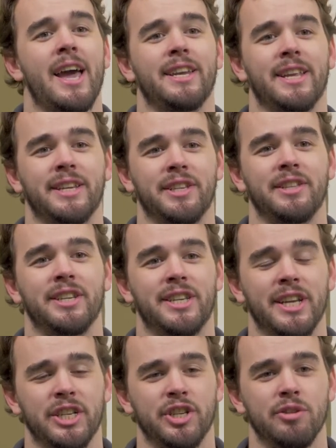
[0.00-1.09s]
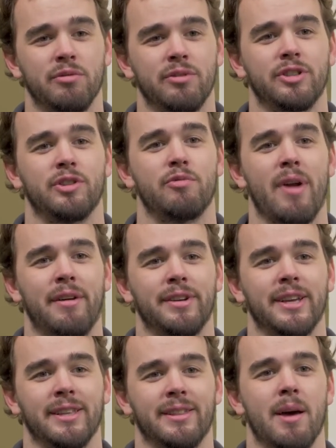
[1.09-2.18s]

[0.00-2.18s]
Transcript: and into the tissue surrounding